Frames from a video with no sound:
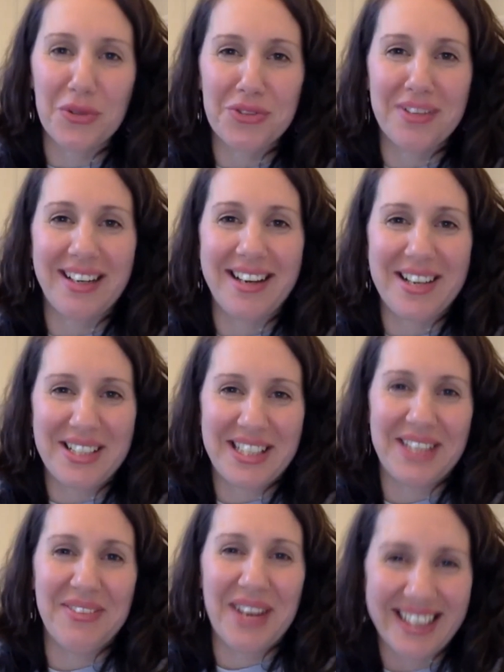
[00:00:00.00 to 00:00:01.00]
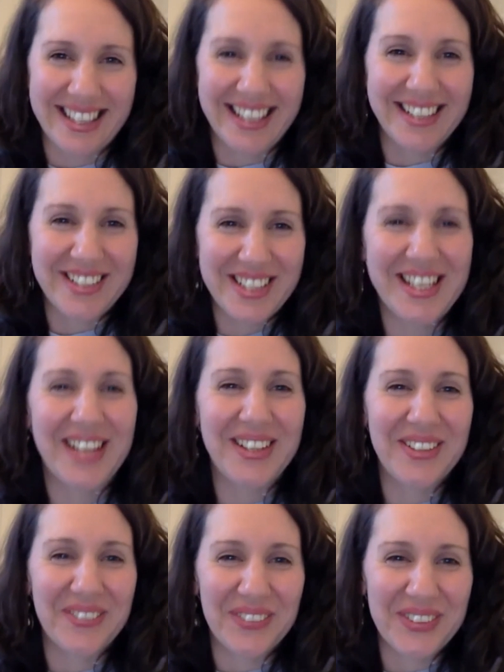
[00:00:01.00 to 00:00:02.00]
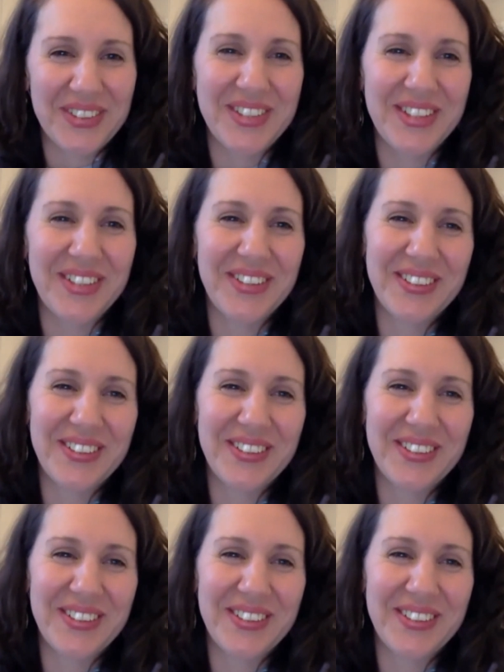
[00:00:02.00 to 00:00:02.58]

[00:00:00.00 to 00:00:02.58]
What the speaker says: to really ask them anything, just tell them what to do.